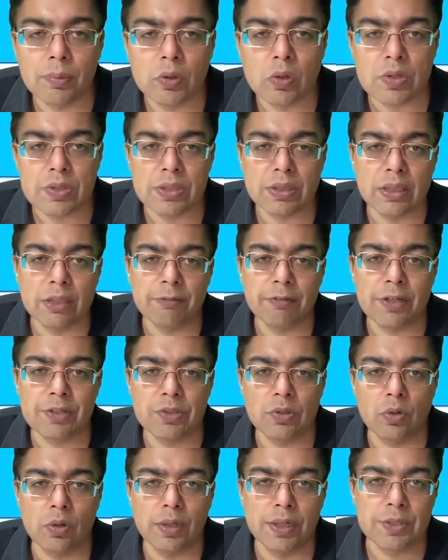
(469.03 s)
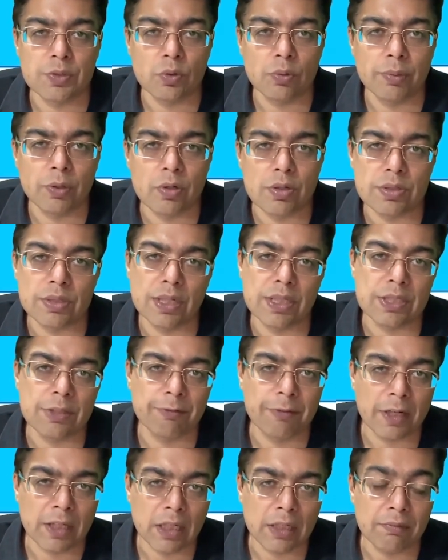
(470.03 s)
causing the infection on its own because it is
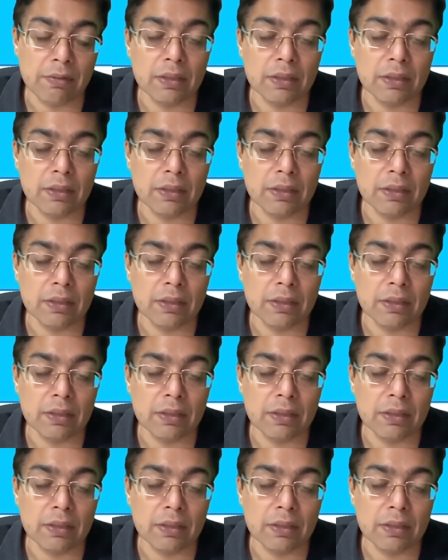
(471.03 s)
defective,